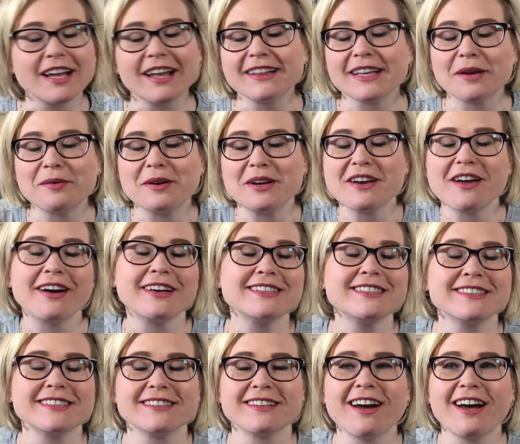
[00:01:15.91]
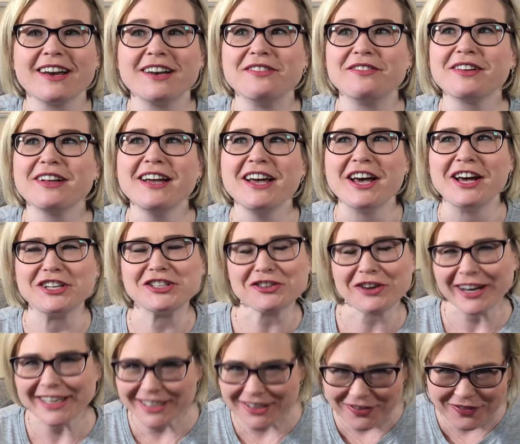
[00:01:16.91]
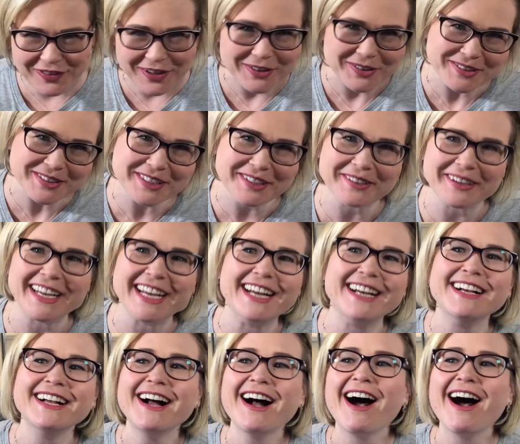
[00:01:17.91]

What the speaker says: and they were nice and kind of a trendy feel to it,